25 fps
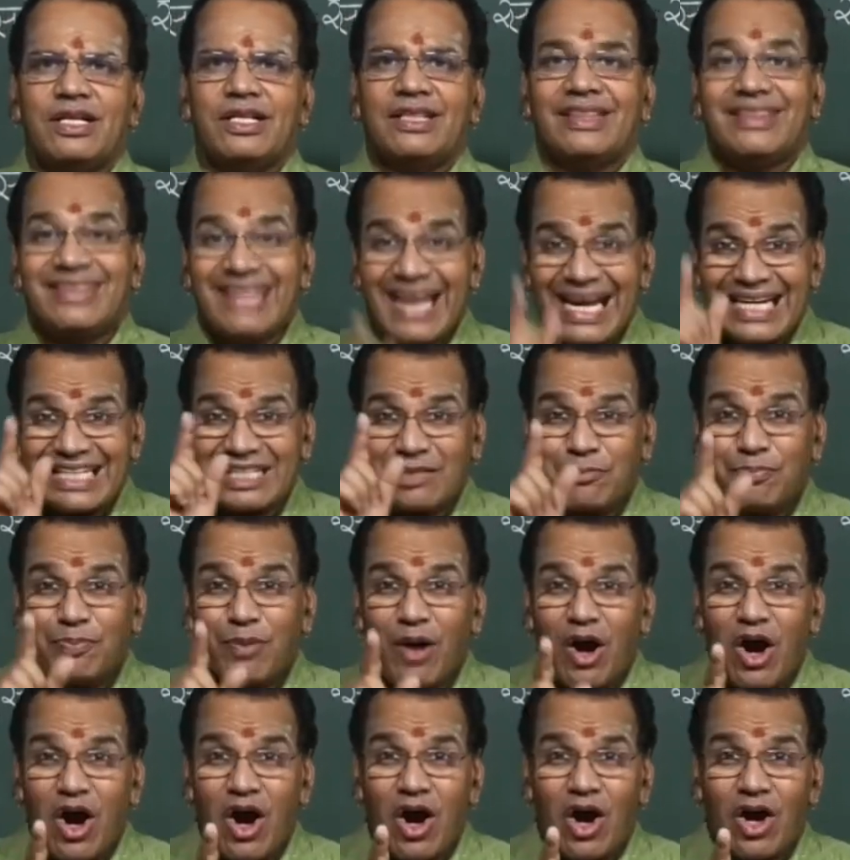That
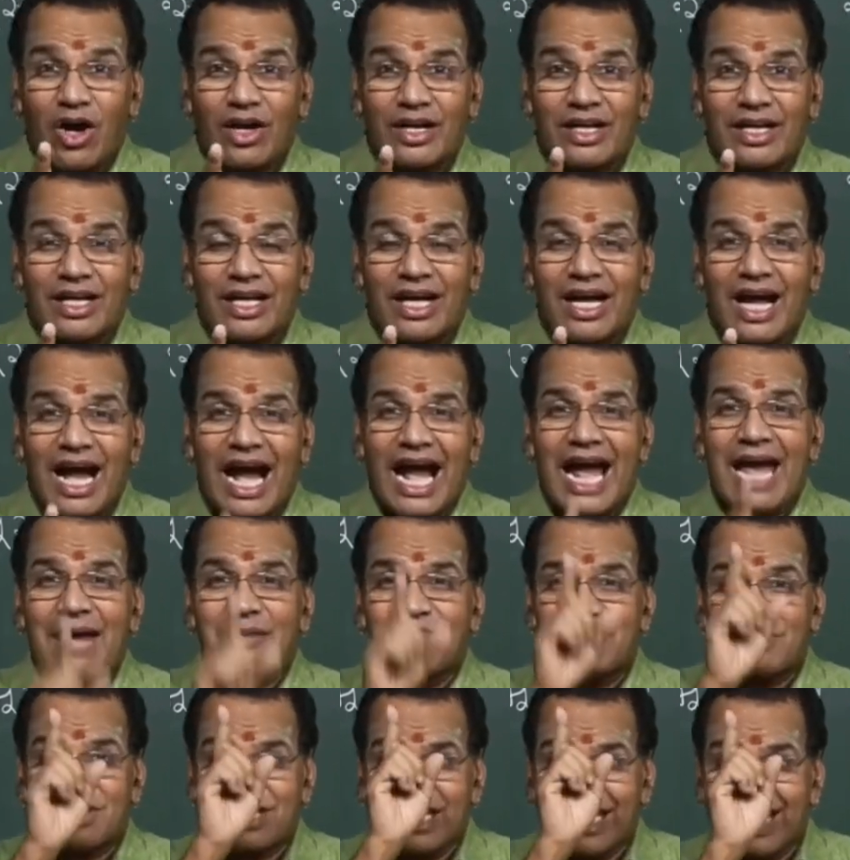pond. I
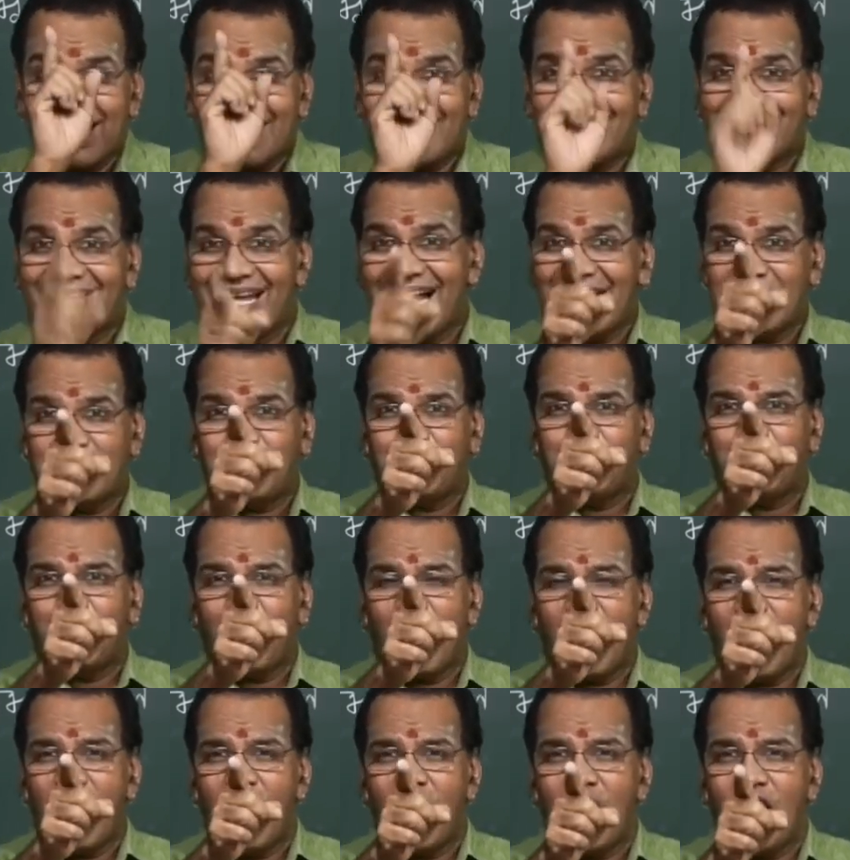am seeing that
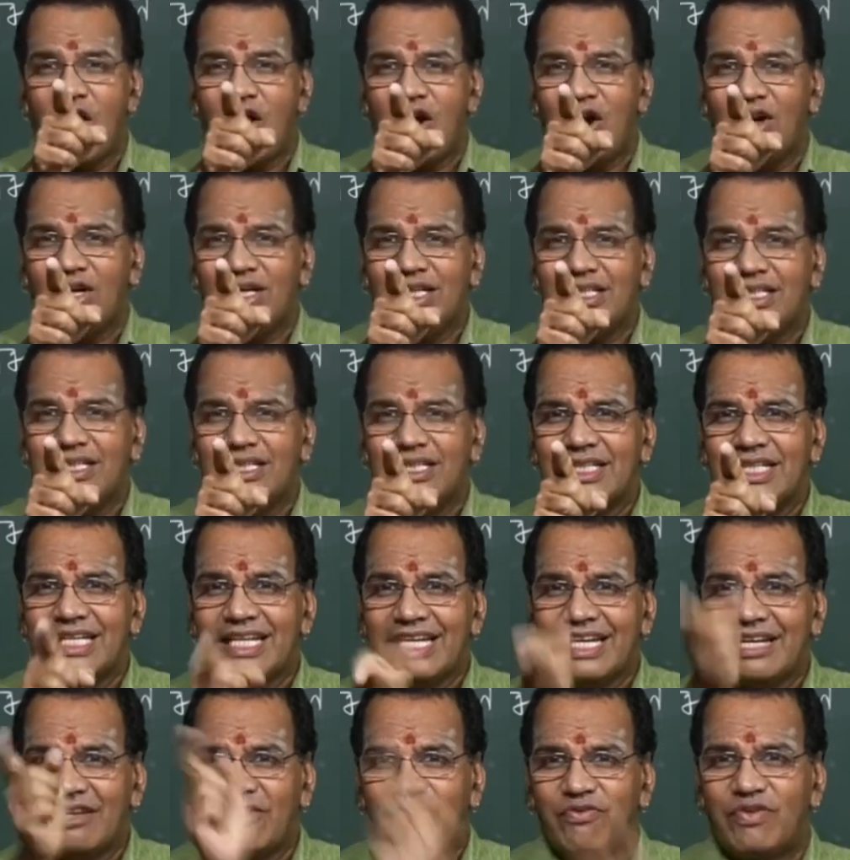pond,
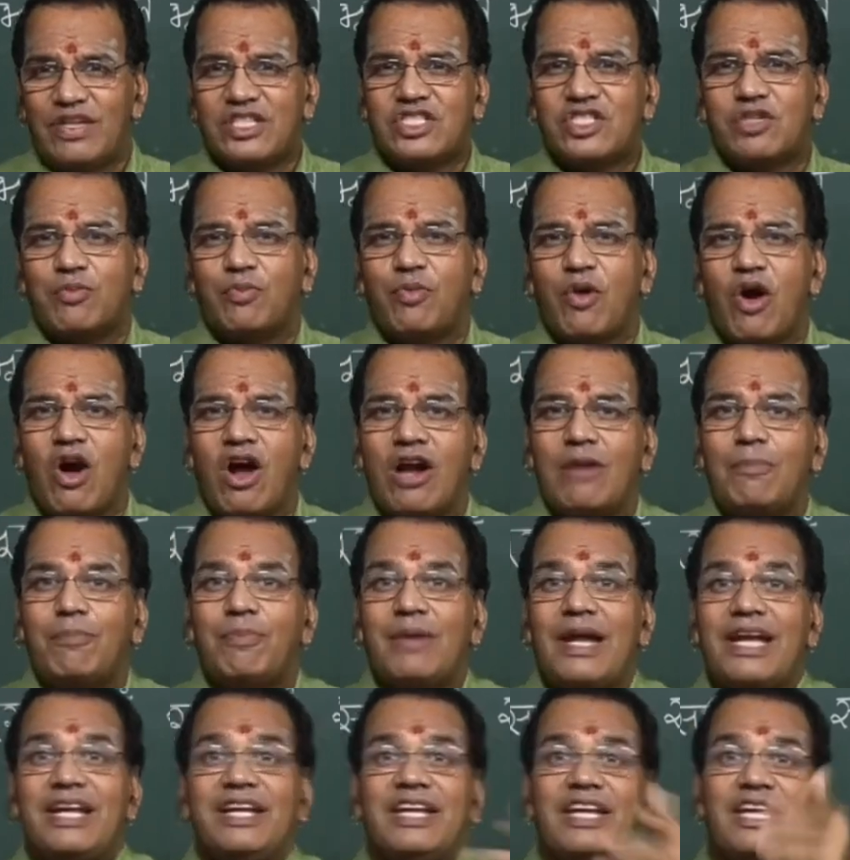in which pond
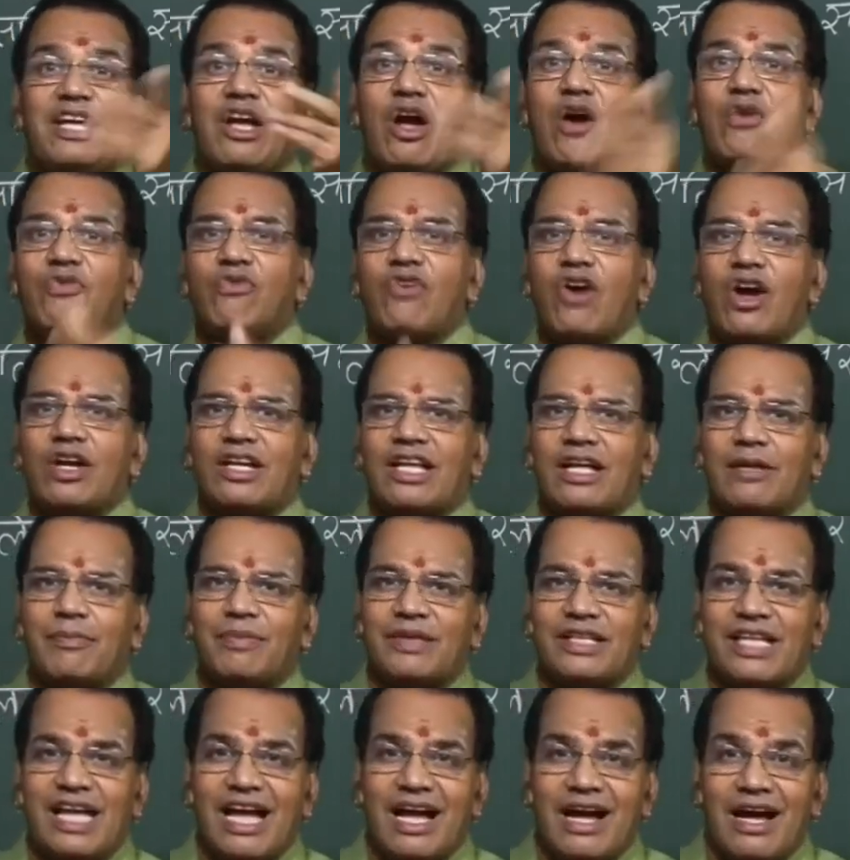plenty of water.
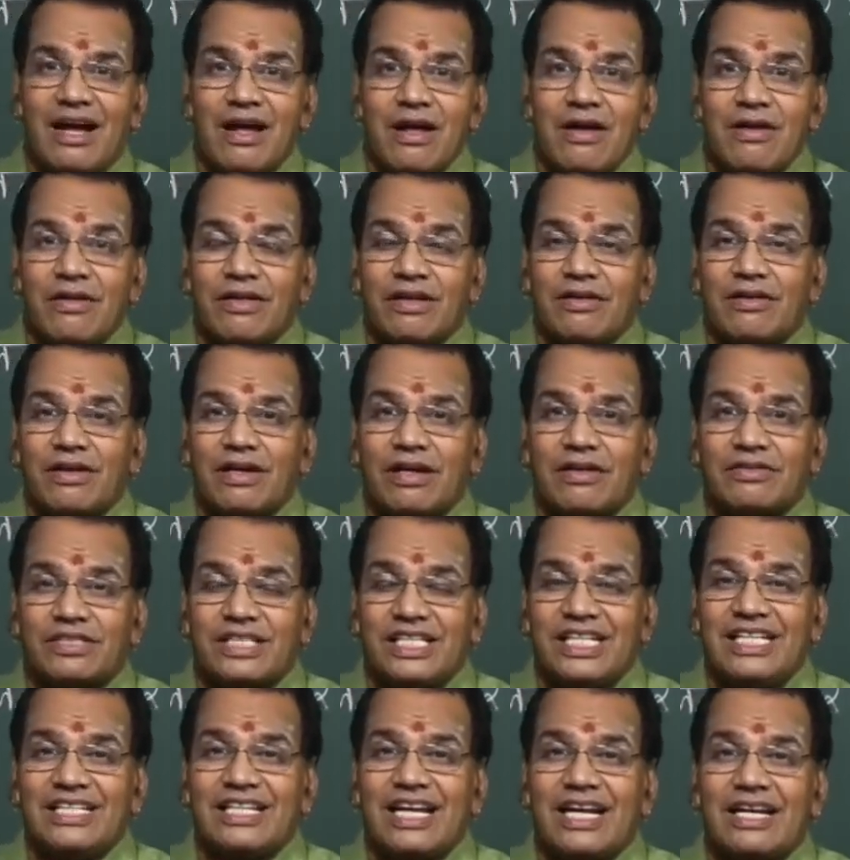But yeah,
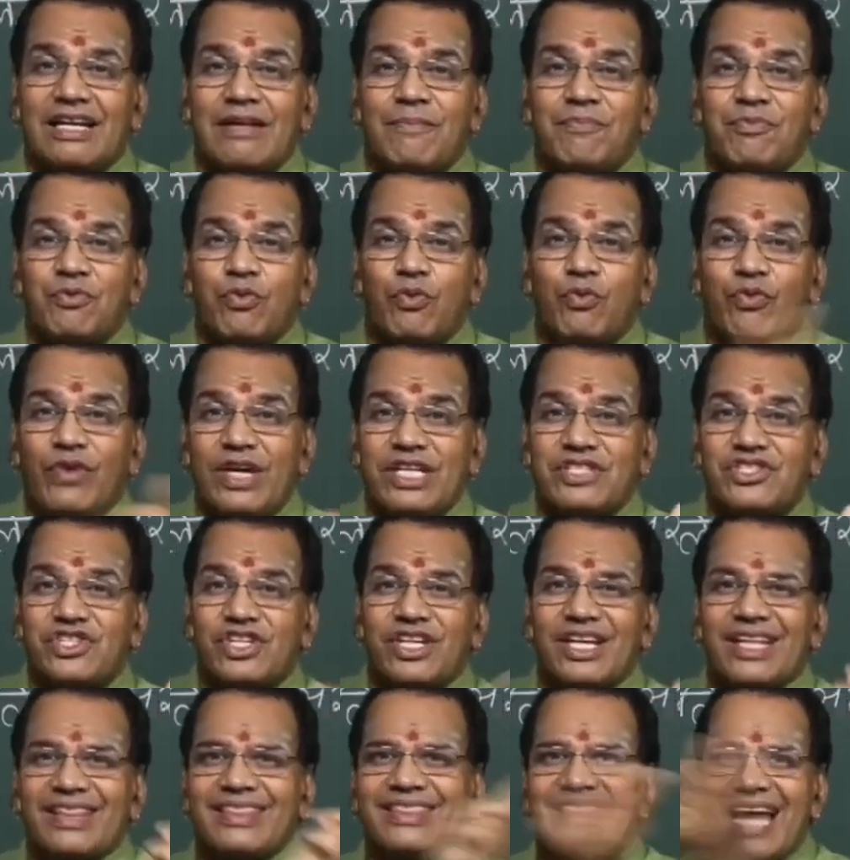see that,
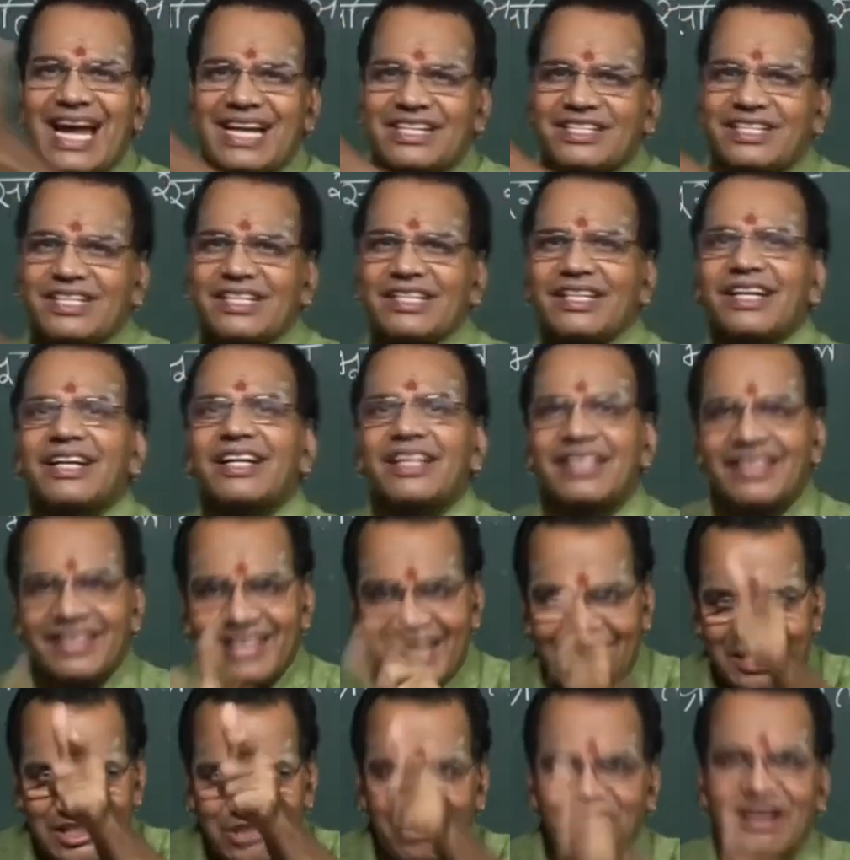which, that.
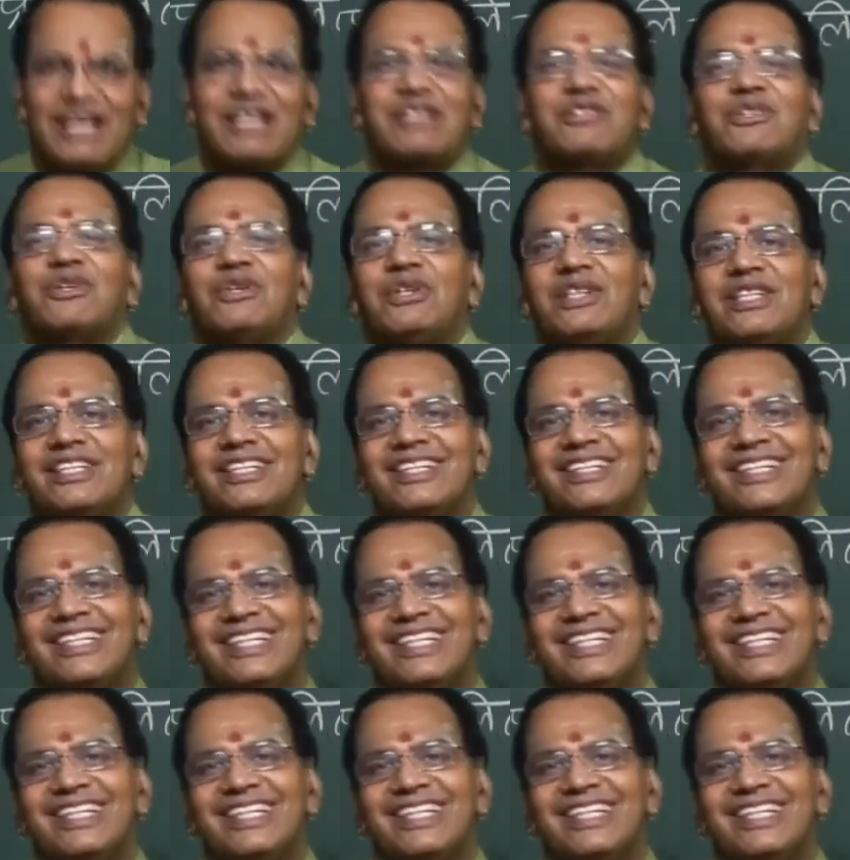That's why I told you.